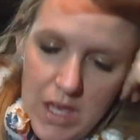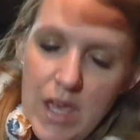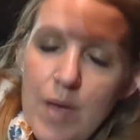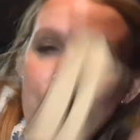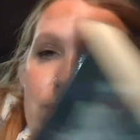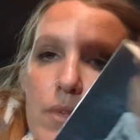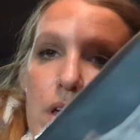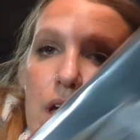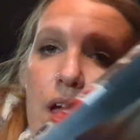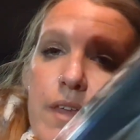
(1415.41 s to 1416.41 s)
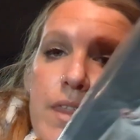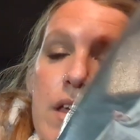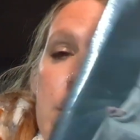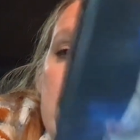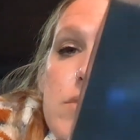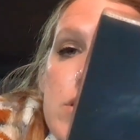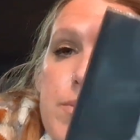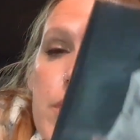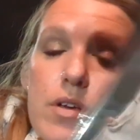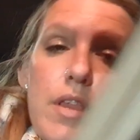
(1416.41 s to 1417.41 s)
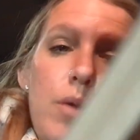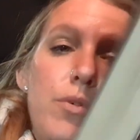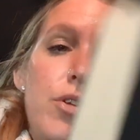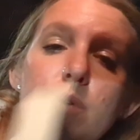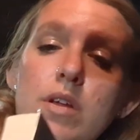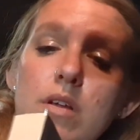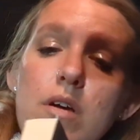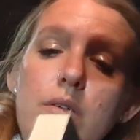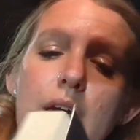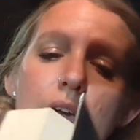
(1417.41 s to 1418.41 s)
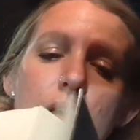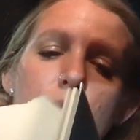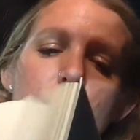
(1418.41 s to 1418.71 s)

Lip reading: I think this book, like, we're doing okay.